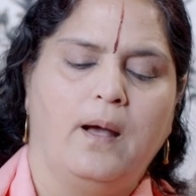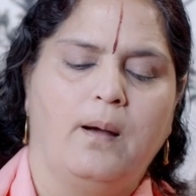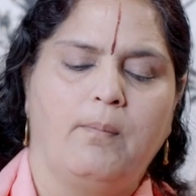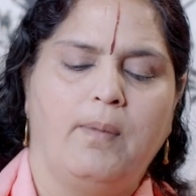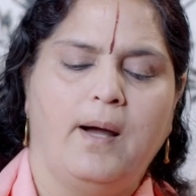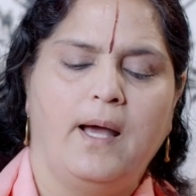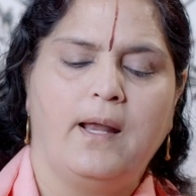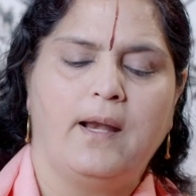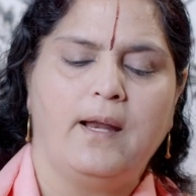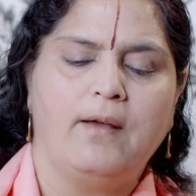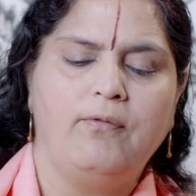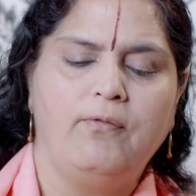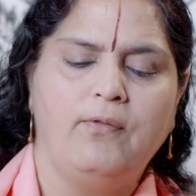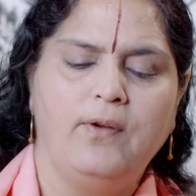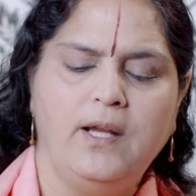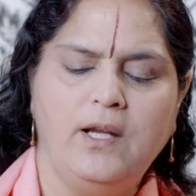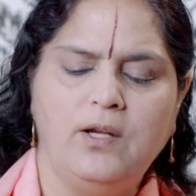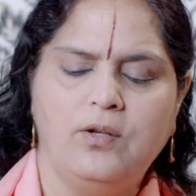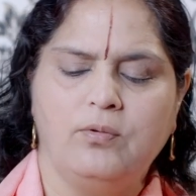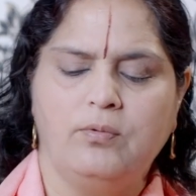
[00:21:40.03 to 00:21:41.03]
By
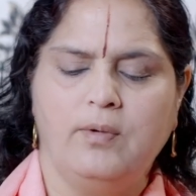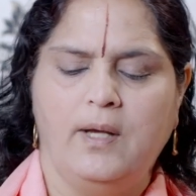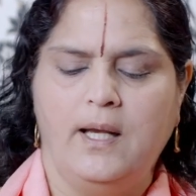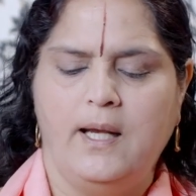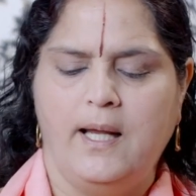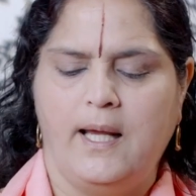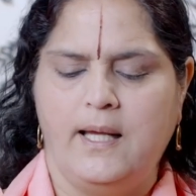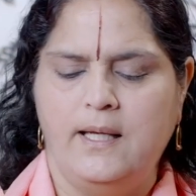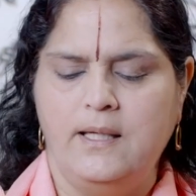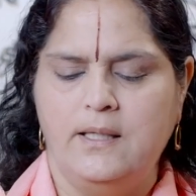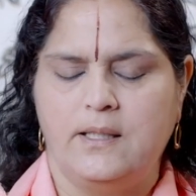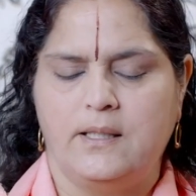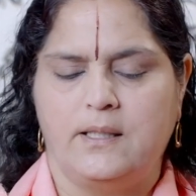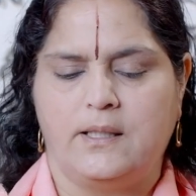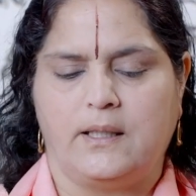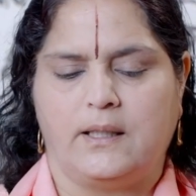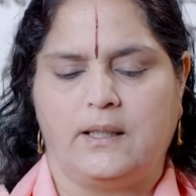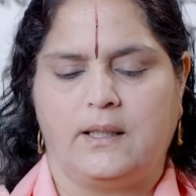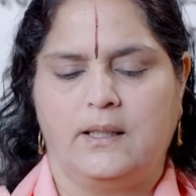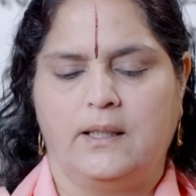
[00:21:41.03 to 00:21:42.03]
referring to an
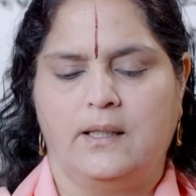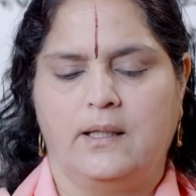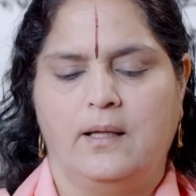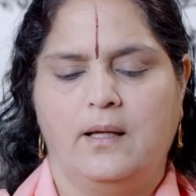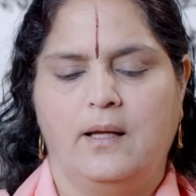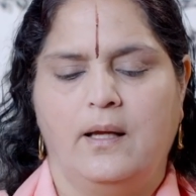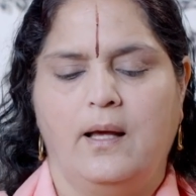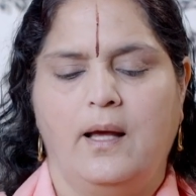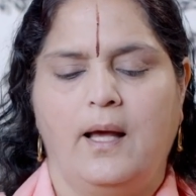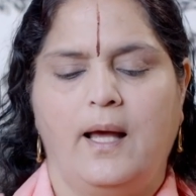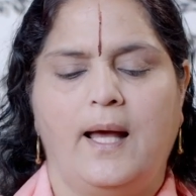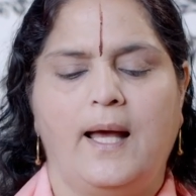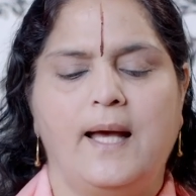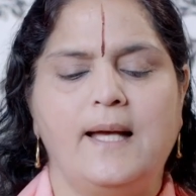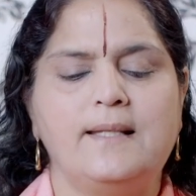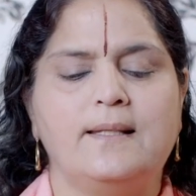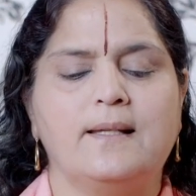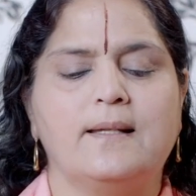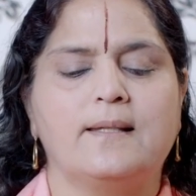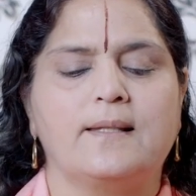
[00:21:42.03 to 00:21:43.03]
entity
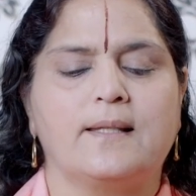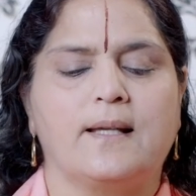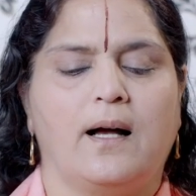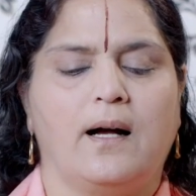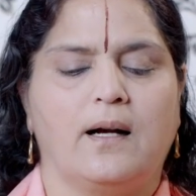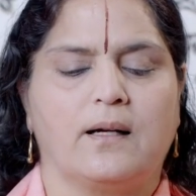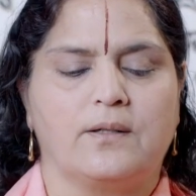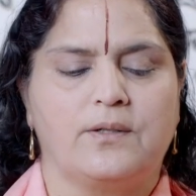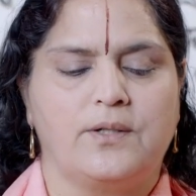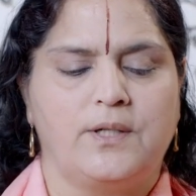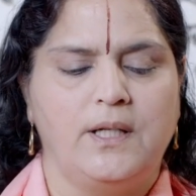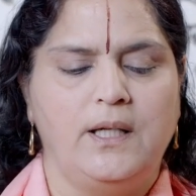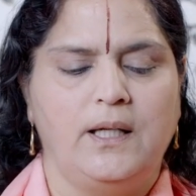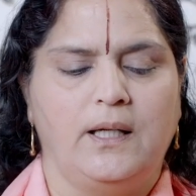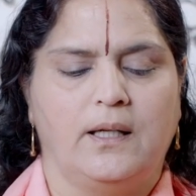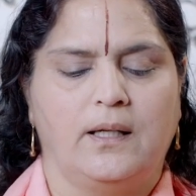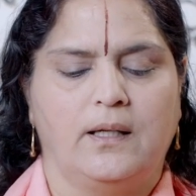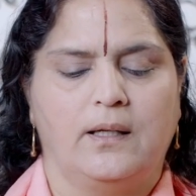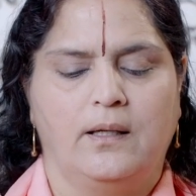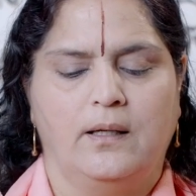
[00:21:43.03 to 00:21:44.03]
as
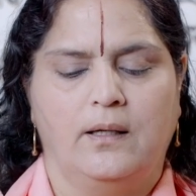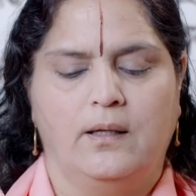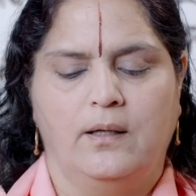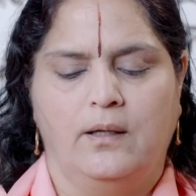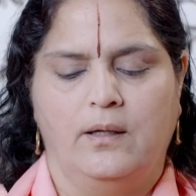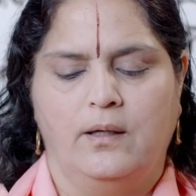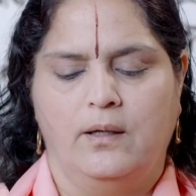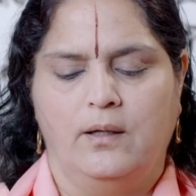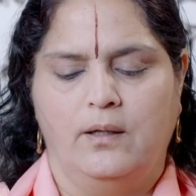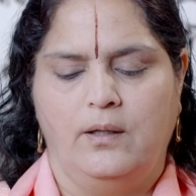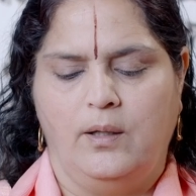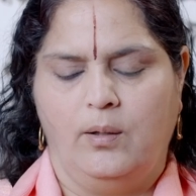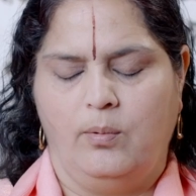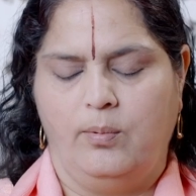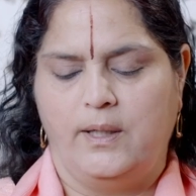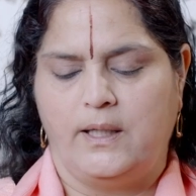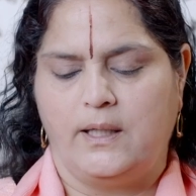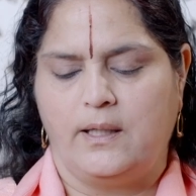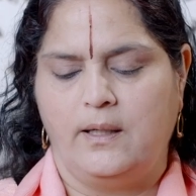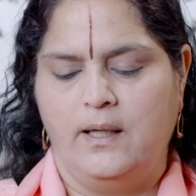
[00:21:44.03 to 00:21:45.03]
sakshi, the
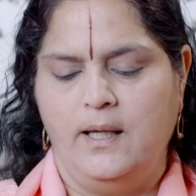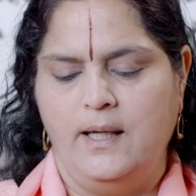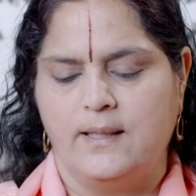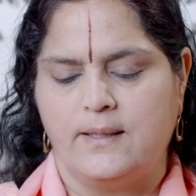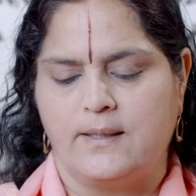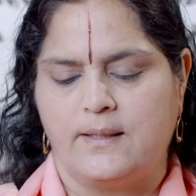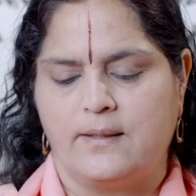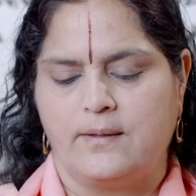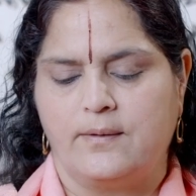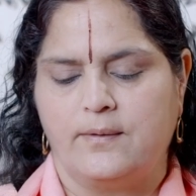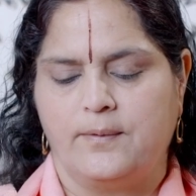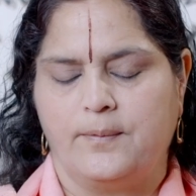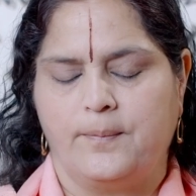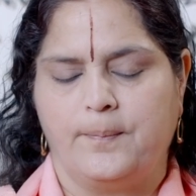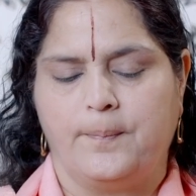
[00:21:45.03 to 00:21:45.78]
witness,